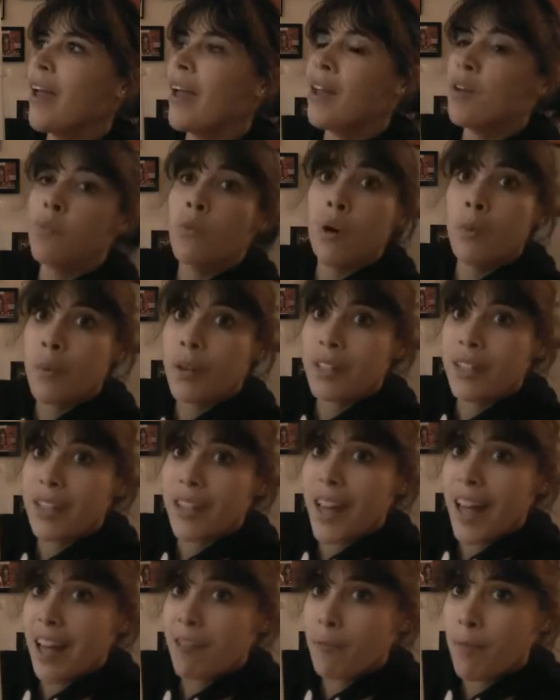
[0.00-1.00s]
And when we
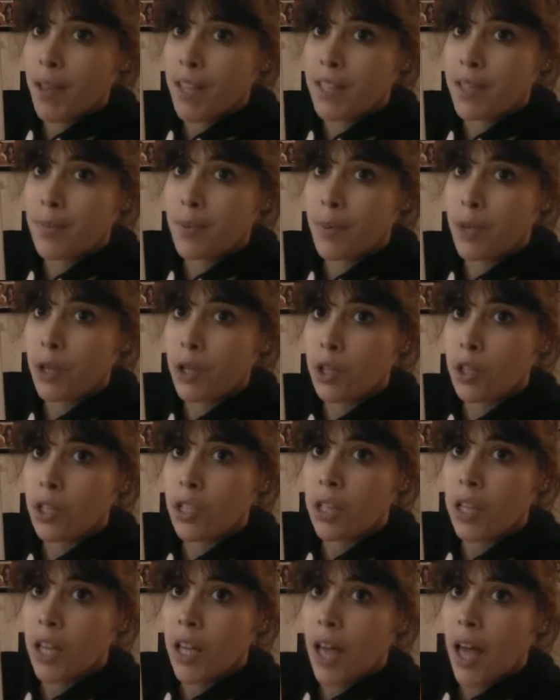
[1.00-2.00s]
did have Mason
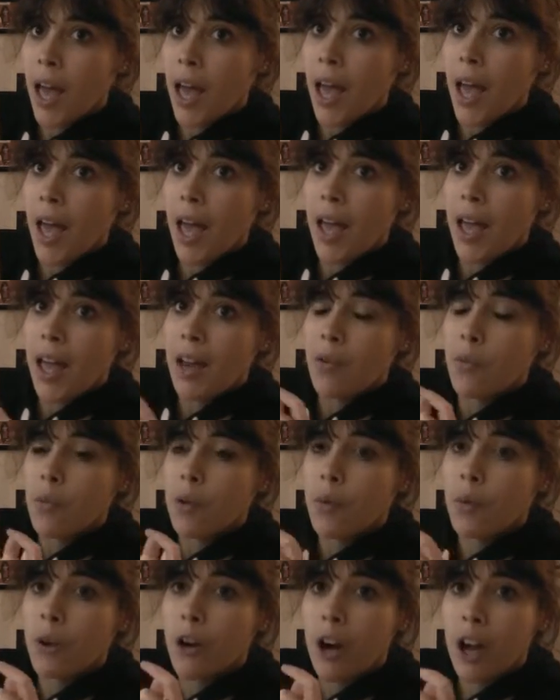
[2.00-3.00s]
pulled and
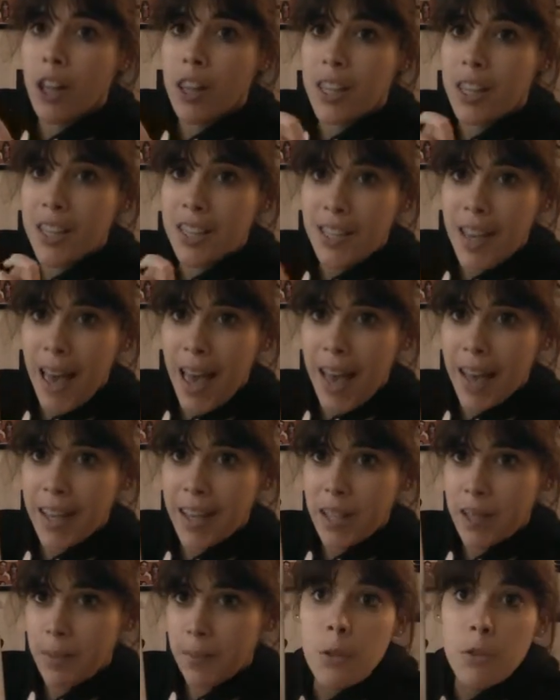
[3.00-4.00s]
we were on the
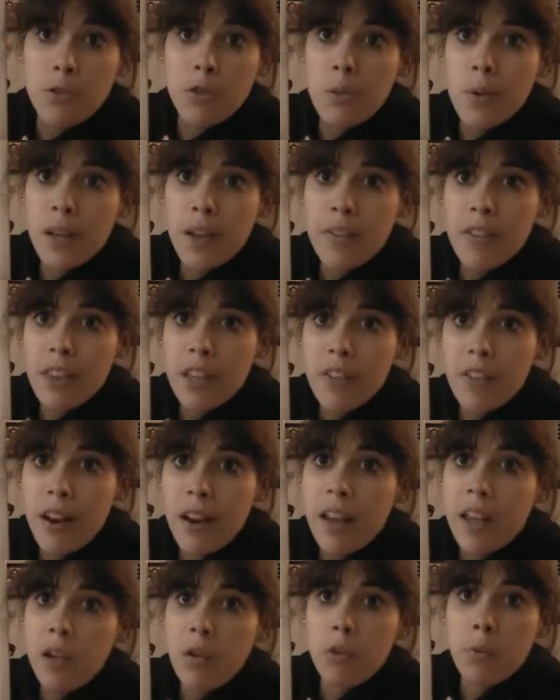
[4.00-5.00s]
attack, he was doing everything
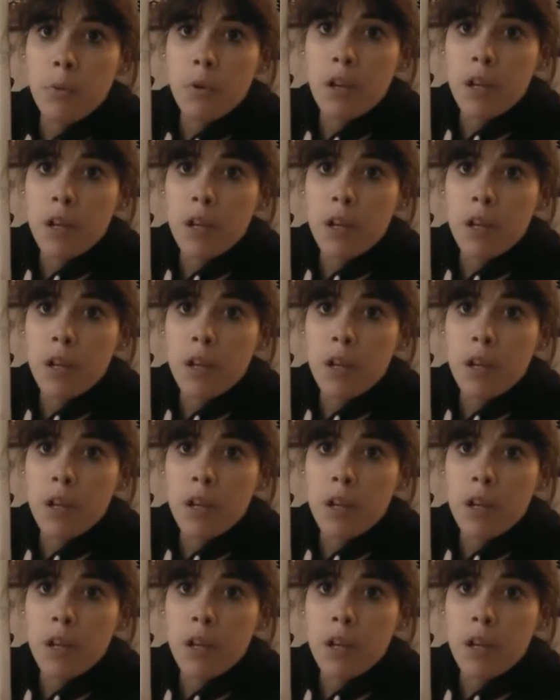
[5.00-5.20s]
right. He